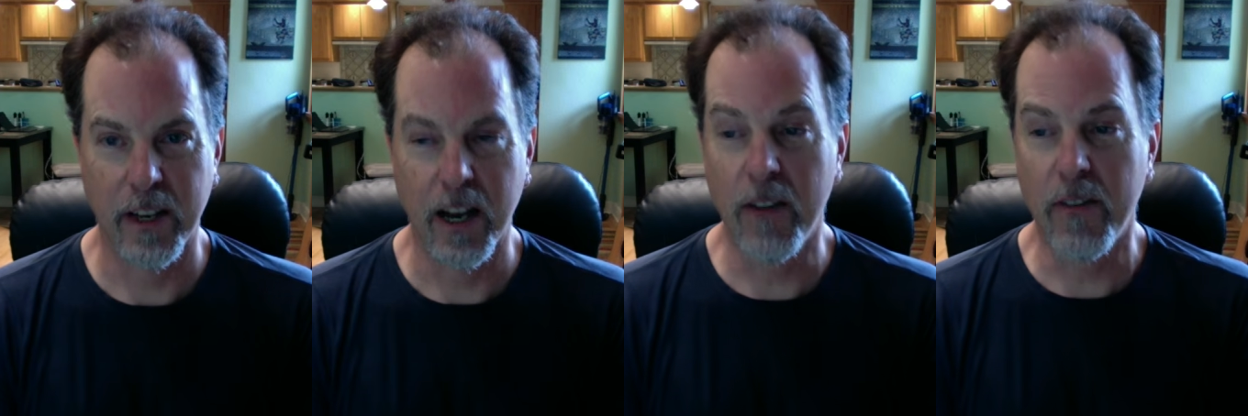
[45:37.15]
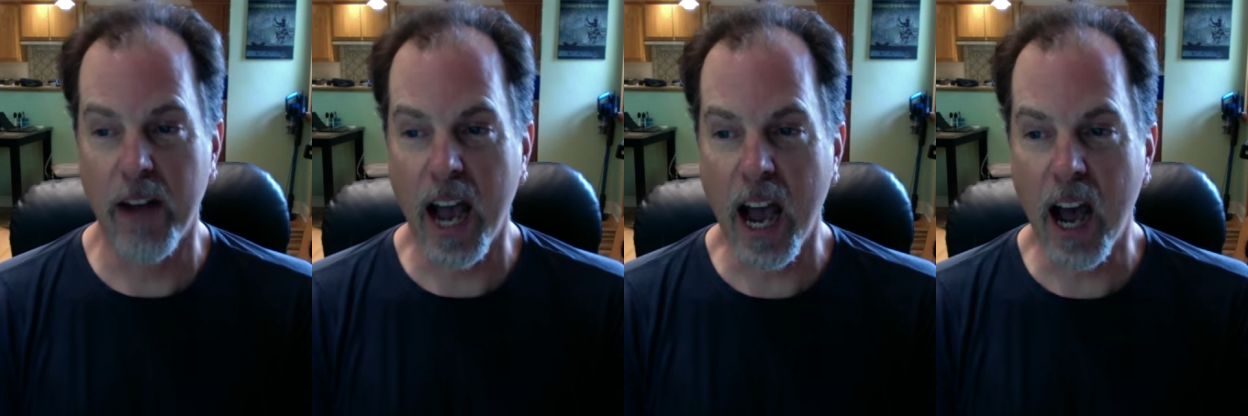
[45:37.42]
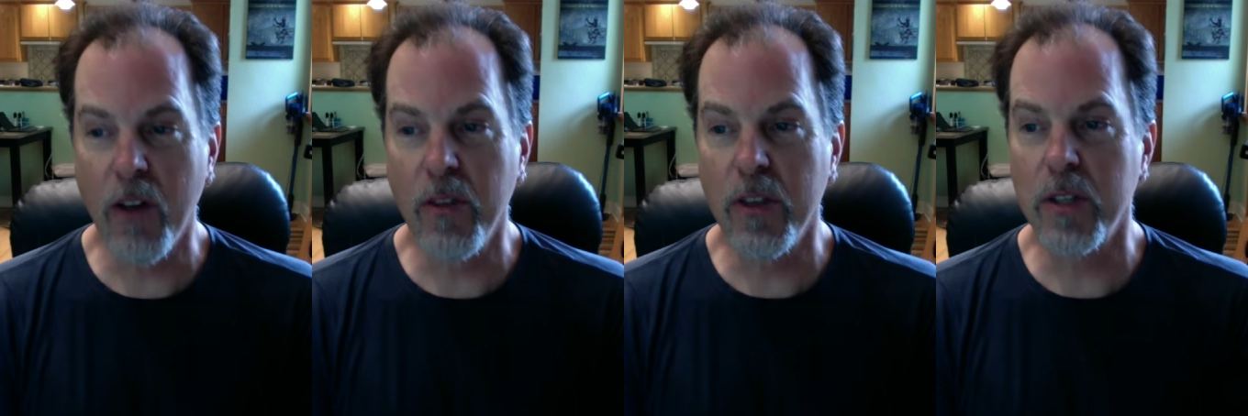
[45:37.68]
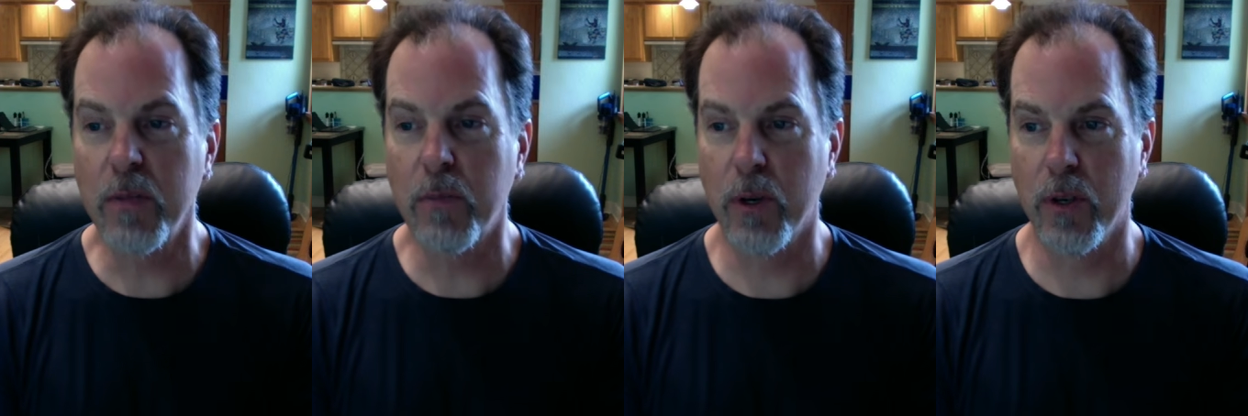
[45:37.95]
of how
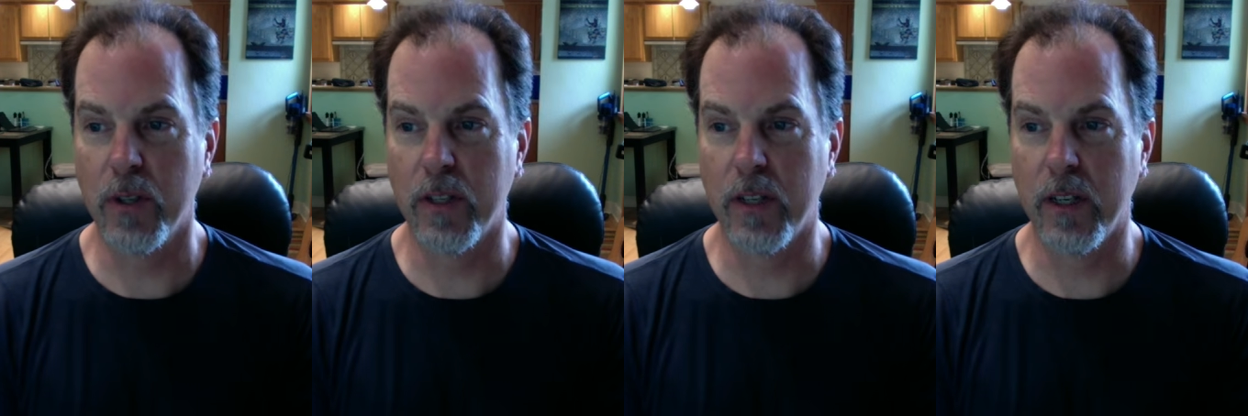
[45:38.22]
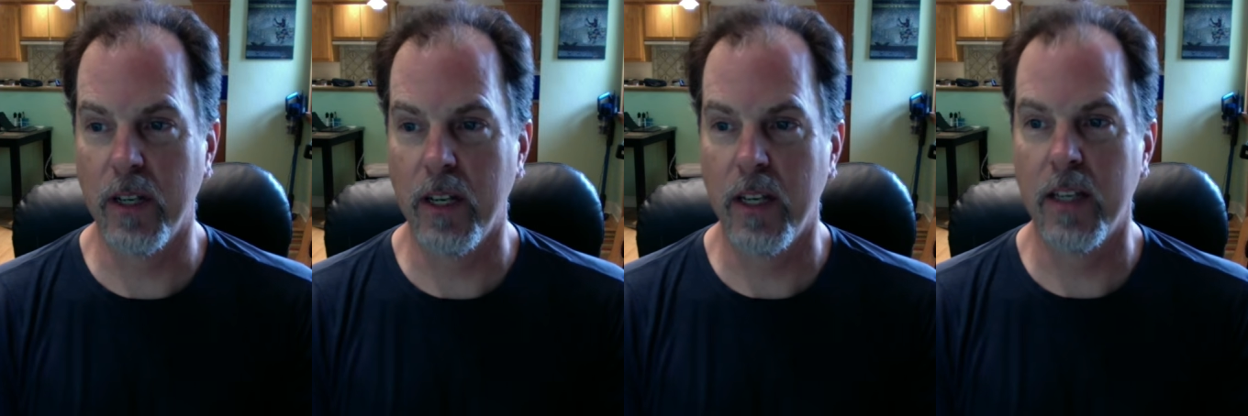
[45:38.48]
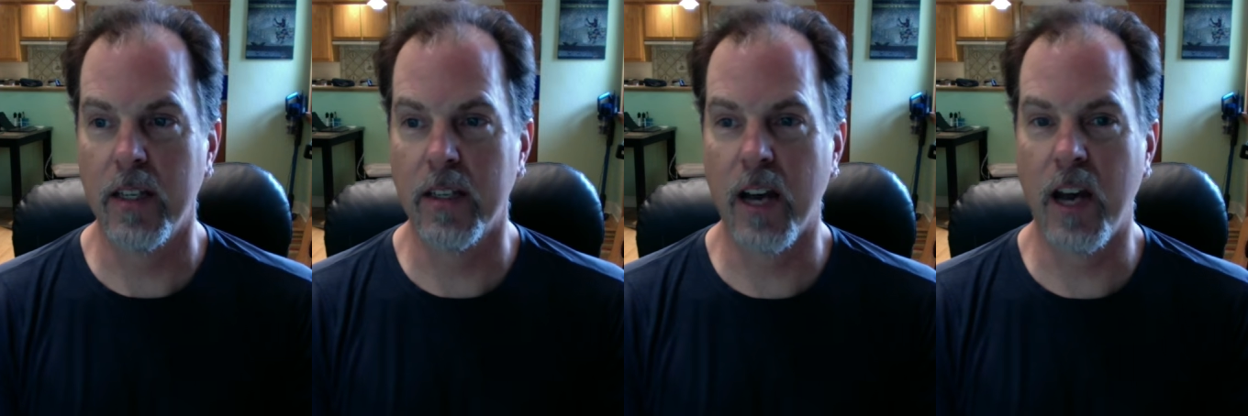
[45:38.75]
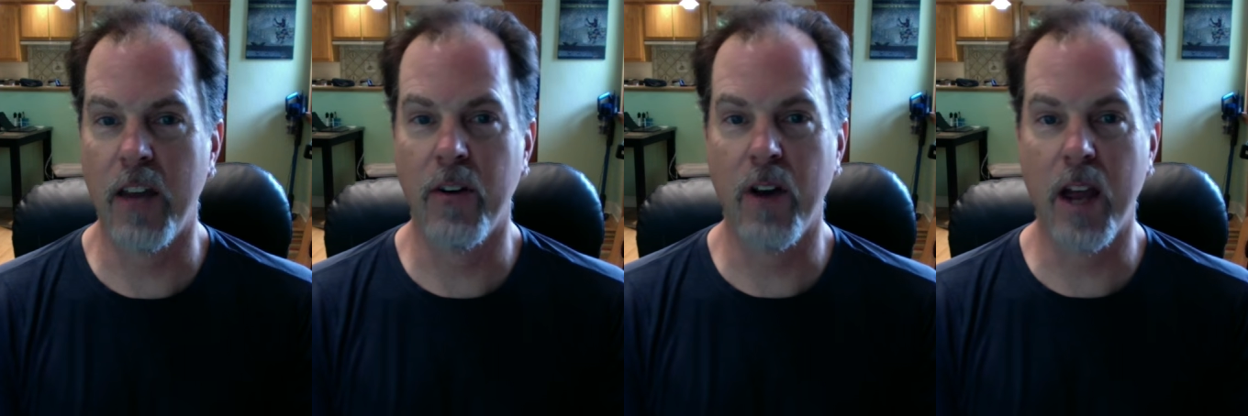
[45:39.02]
this person is
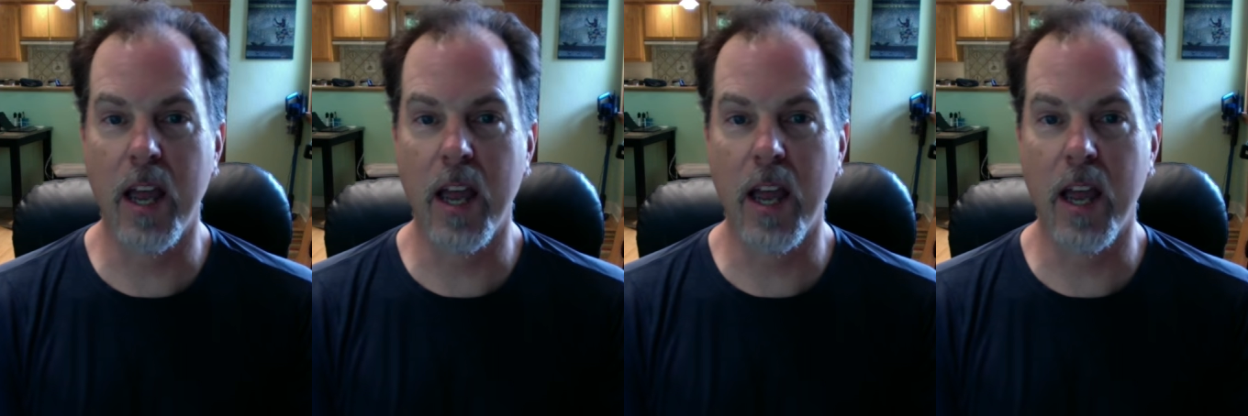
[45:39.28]
either